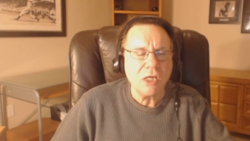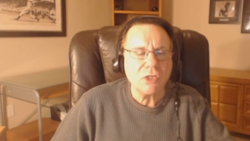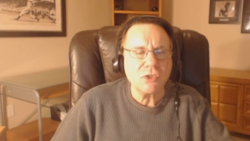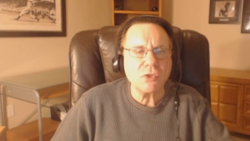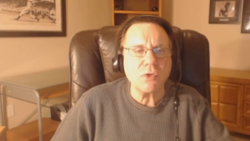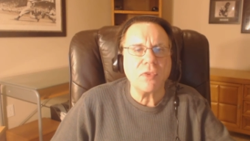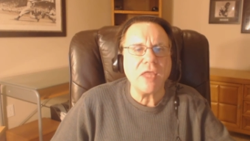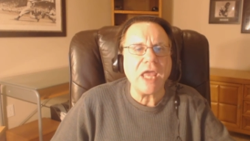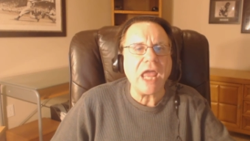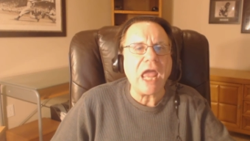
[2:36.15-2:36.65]

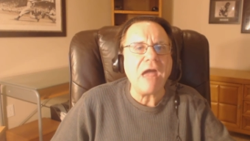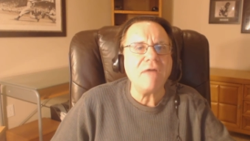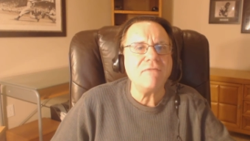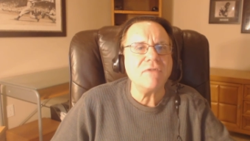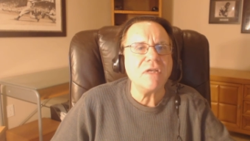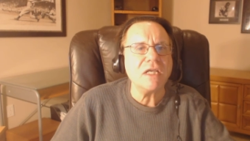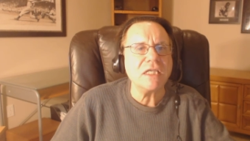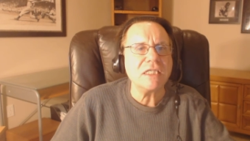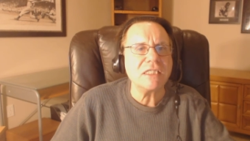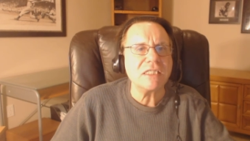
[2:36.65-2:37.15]
So they
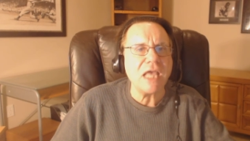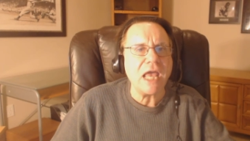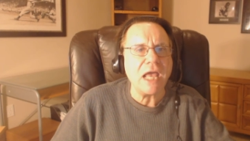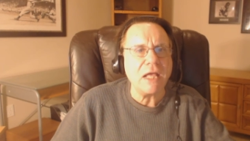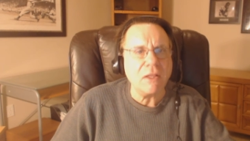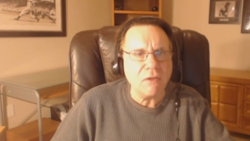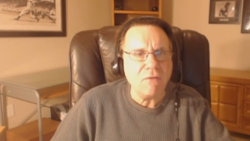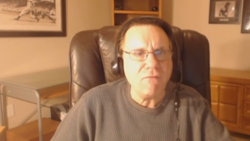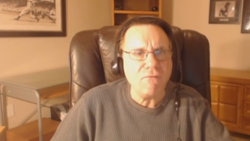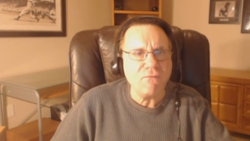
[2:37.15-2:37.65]
haven't
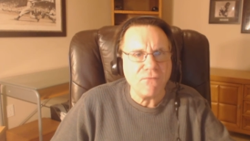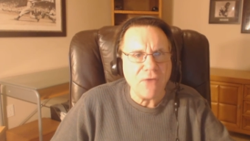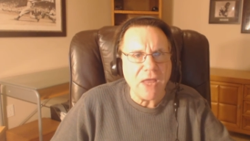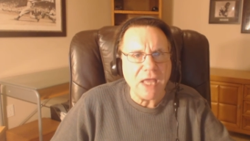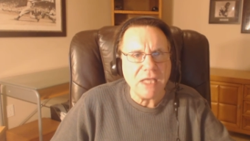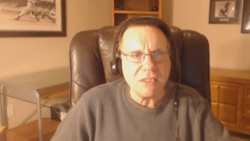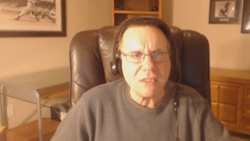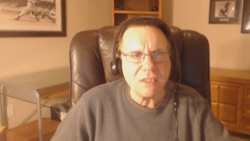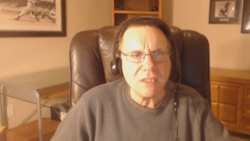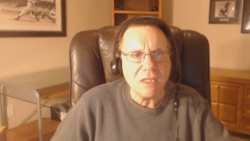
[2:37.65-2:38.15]
exactly
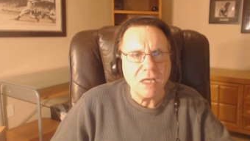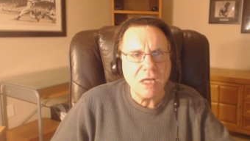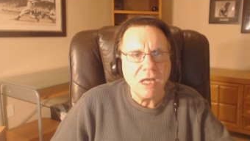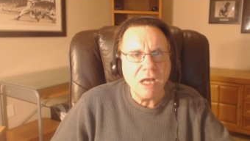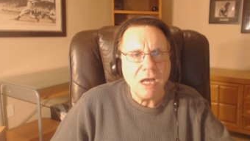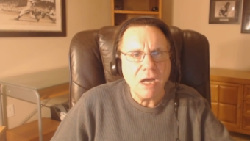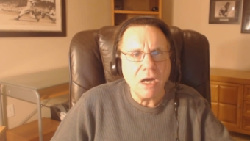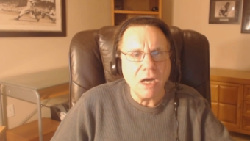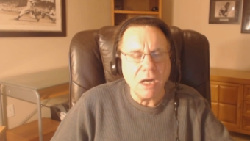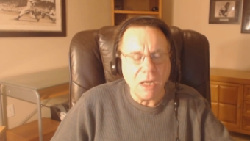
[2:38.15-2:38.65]
faced
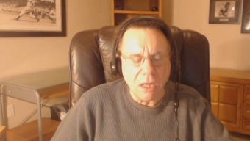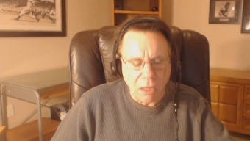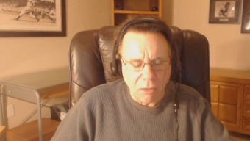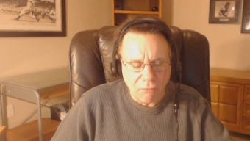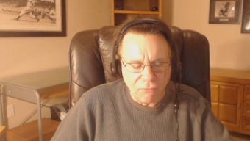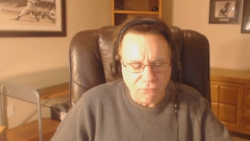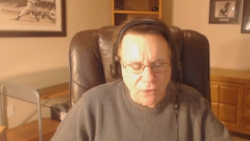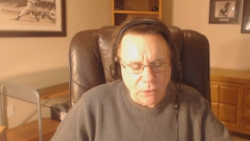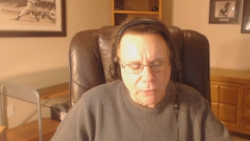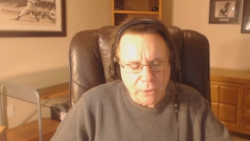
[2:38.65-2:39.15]
uh,
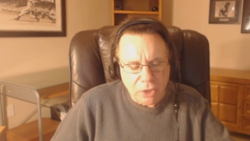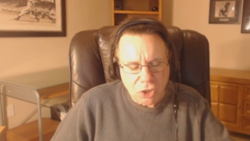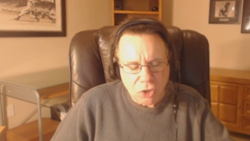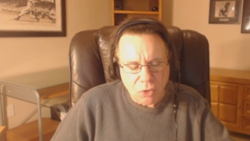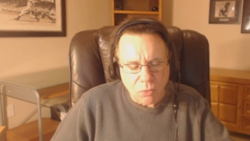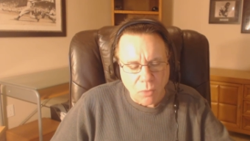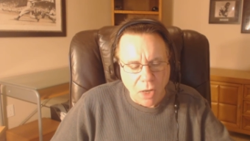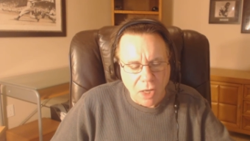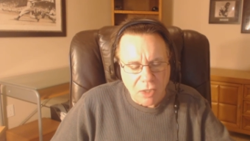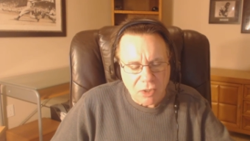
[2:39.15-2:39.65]
a very
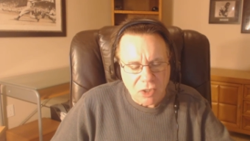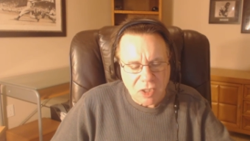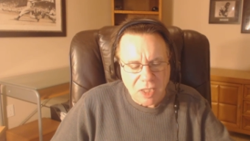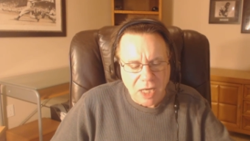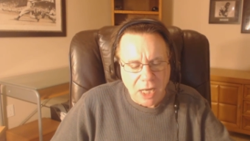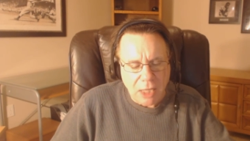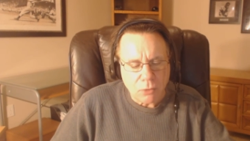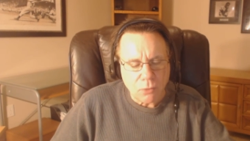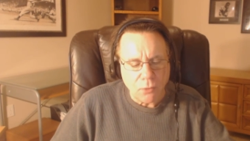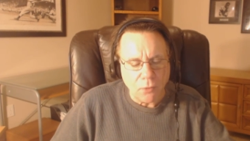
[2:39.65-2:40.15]
strong
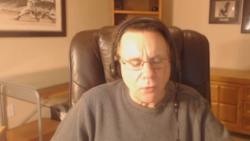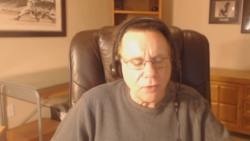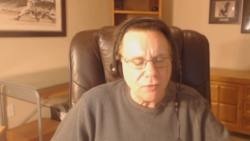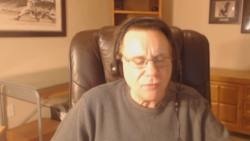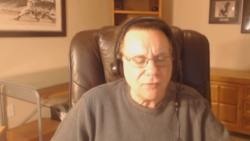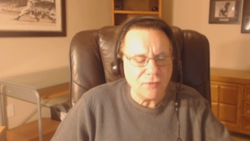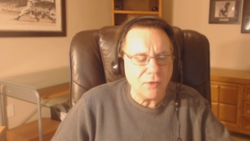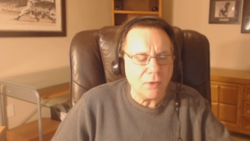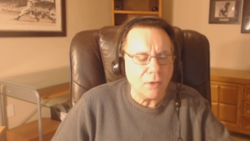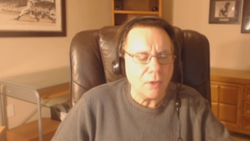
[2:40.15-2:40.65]
schedule
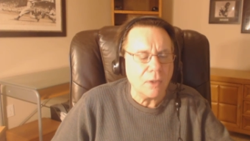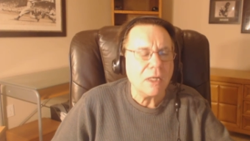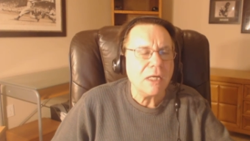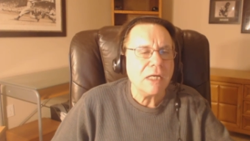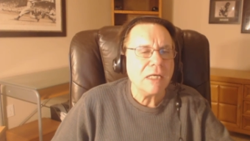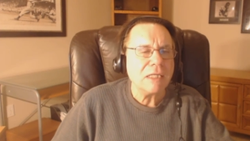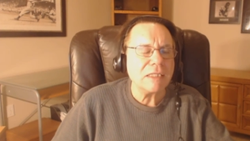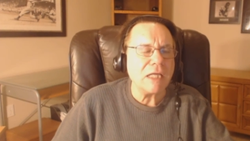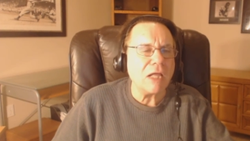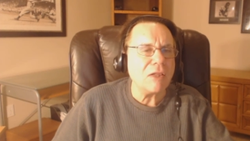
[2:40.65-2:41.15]
this year.
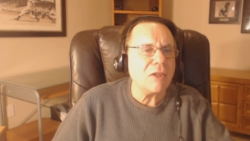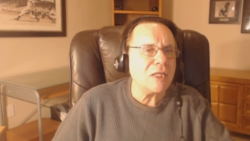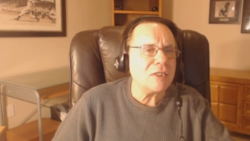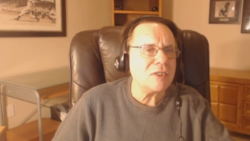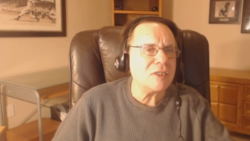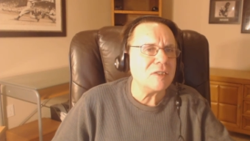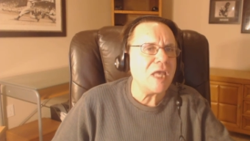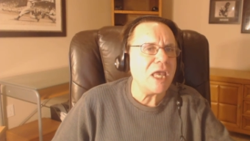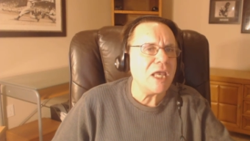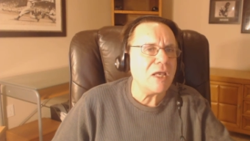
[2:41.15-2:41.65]
Now
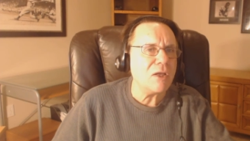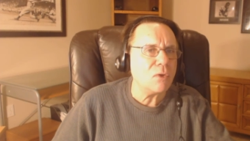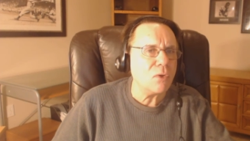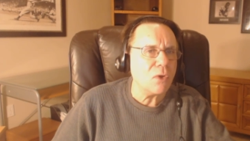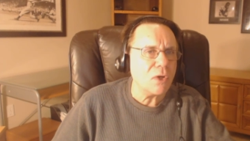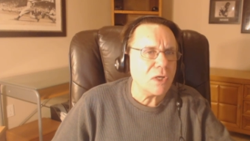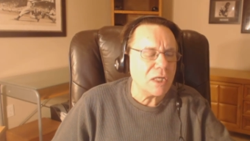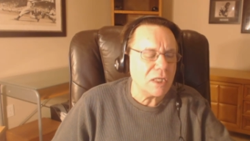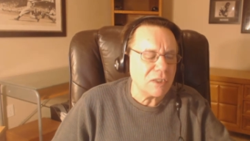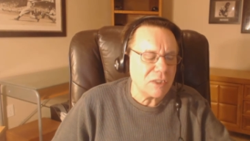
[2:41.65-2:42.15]
let's take a
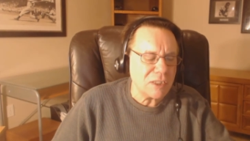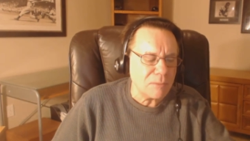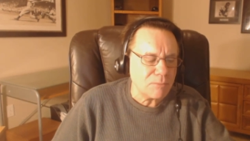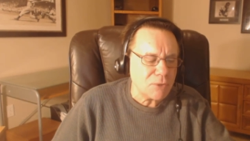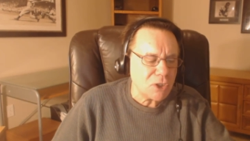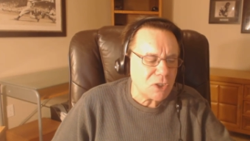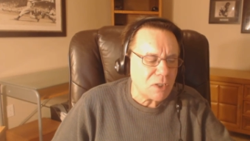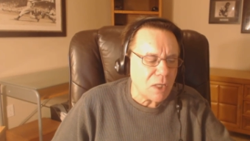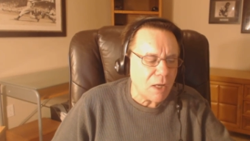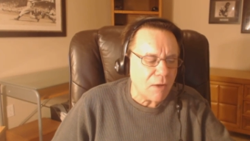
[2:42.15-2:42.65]
look at
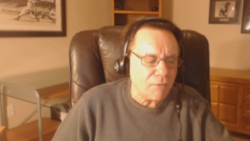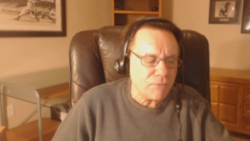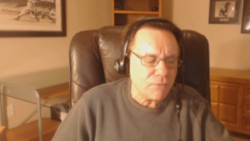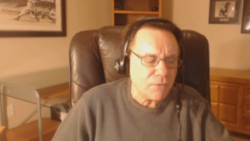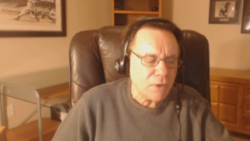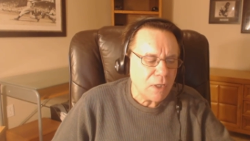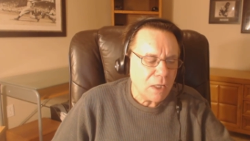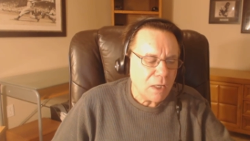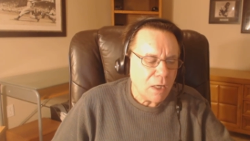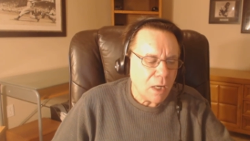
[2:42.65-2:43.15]
some
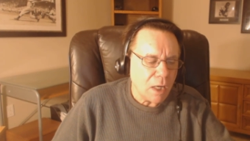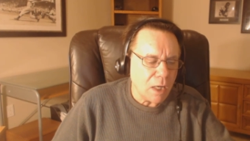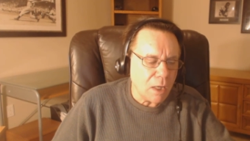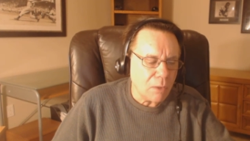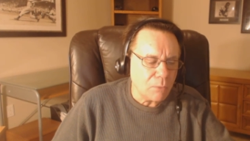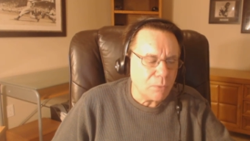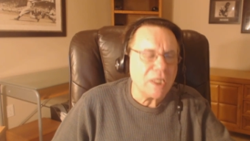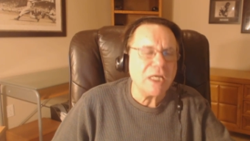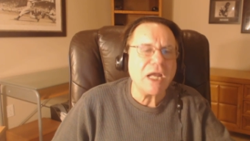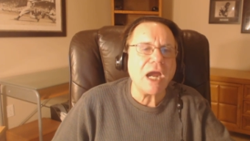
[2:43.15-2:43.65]
stuff
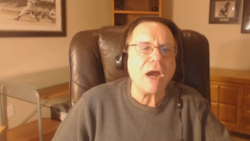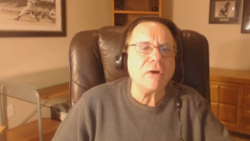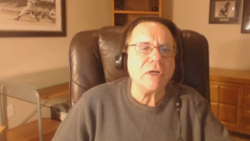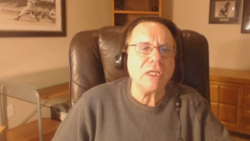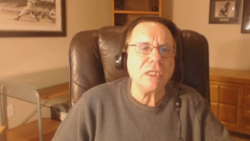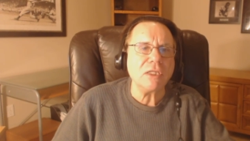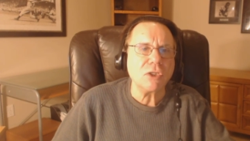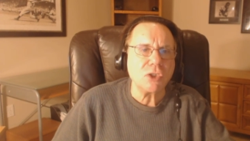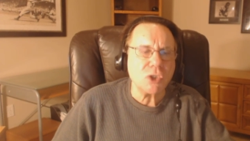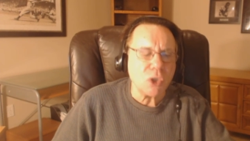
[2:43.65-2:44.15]
uh,
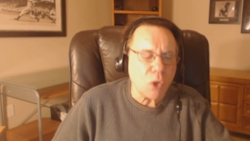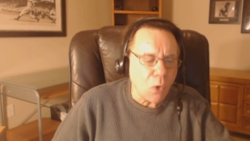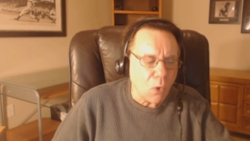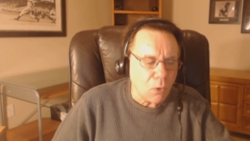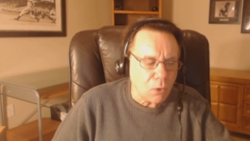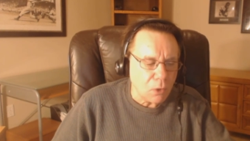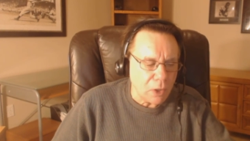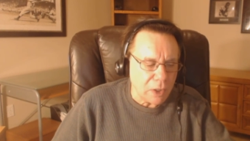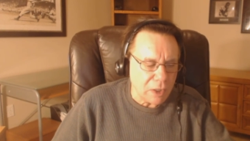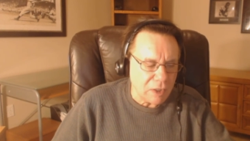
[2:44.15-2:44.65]
regarding the
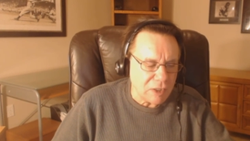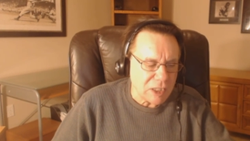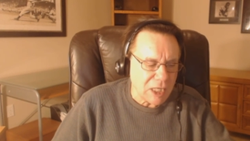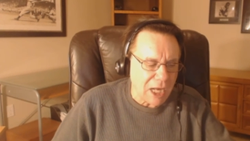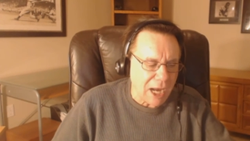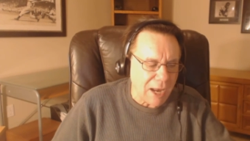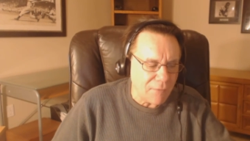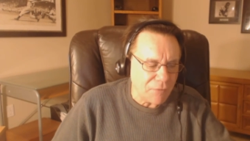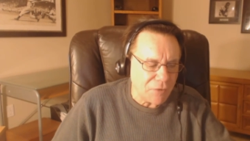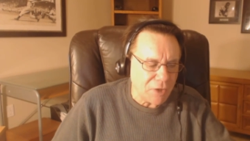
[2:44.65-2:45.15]
total in this
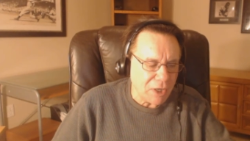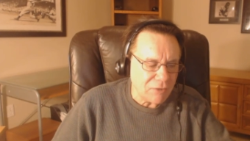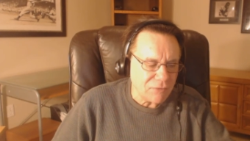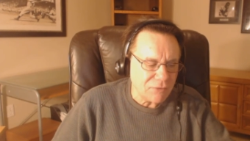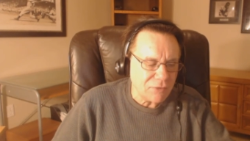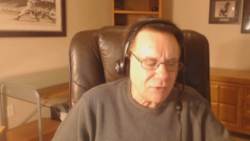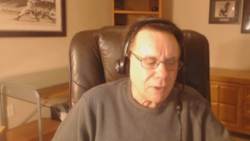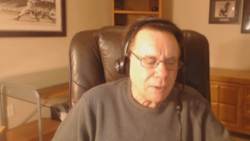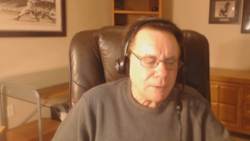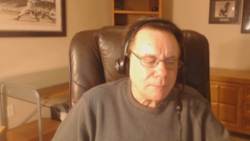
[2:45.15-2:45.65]

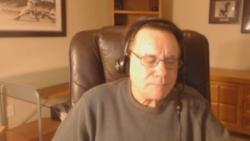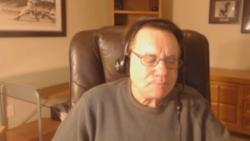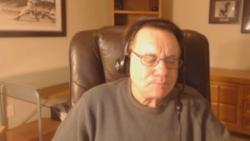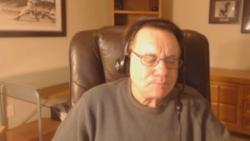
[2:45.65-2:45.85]
contest.